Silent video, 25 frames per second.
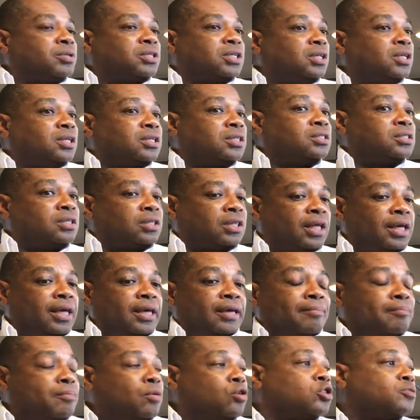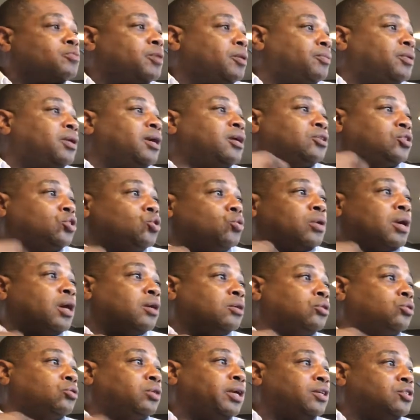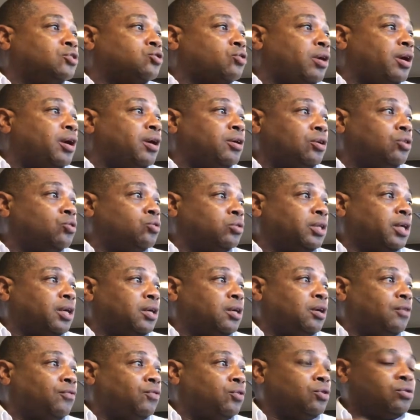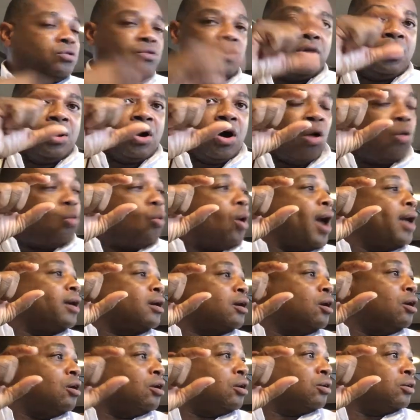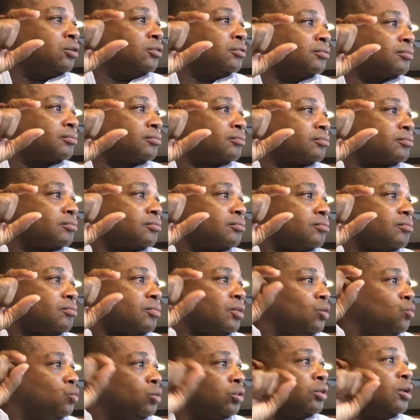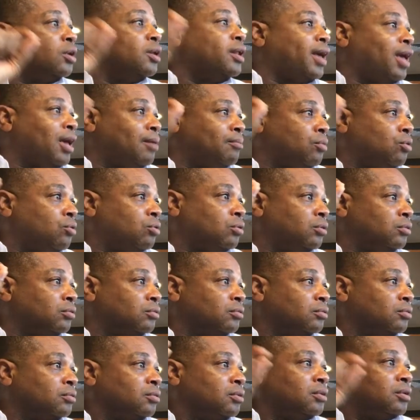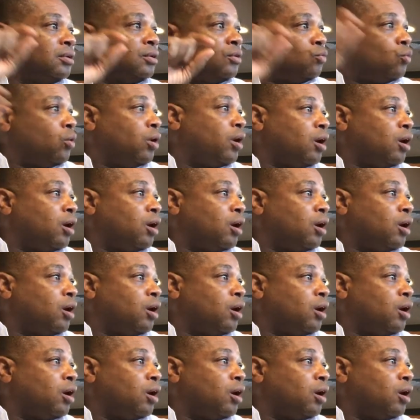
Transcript: But see, this is the thing. Most people that do what I do, they train. You know what they give you? A white card with the name on it, mm -hmm.